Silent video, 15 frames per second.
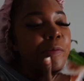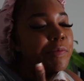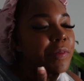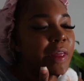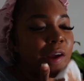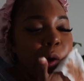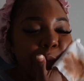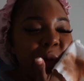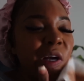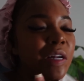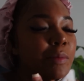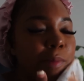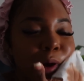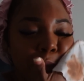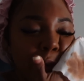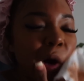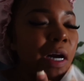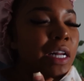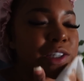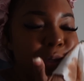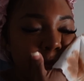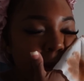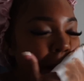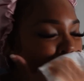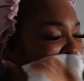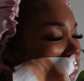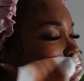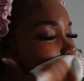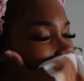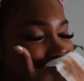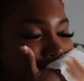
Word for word: They're gonna be on the boat party tomorrow.